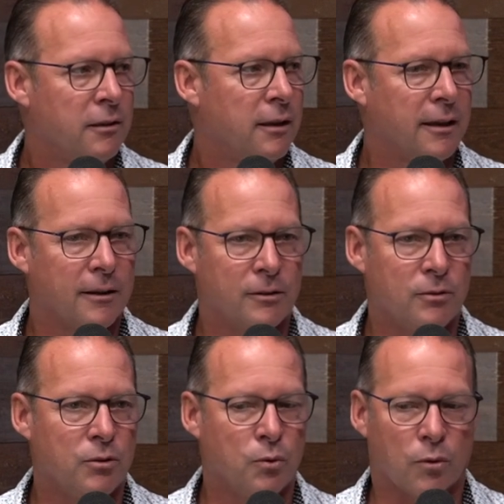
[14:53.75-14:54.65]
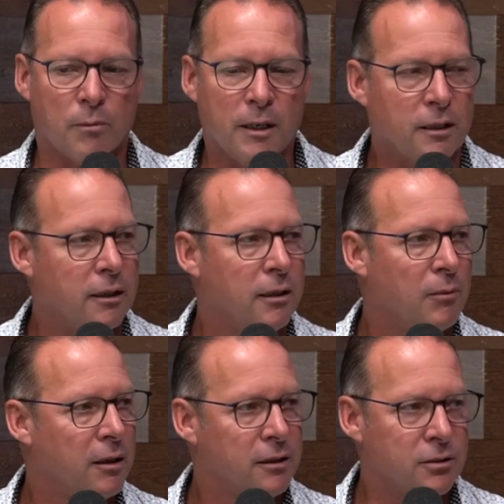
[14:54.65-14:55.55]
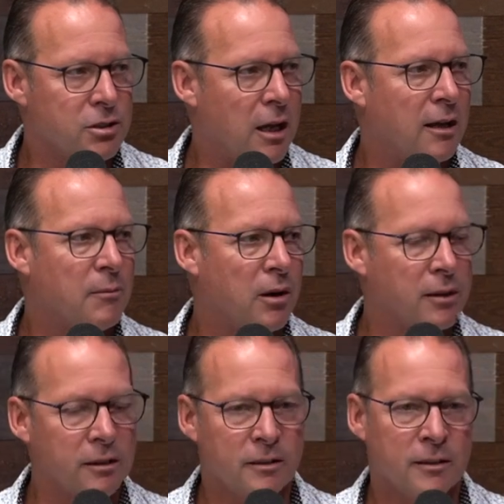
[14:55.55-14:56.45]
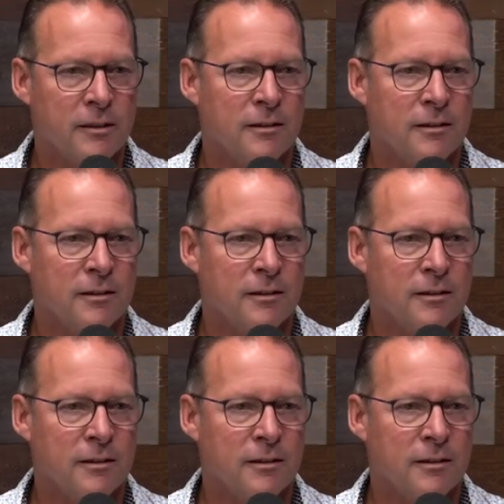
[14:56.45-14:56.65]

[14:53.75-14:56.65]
uh, you, you weren't making any money in the stock market.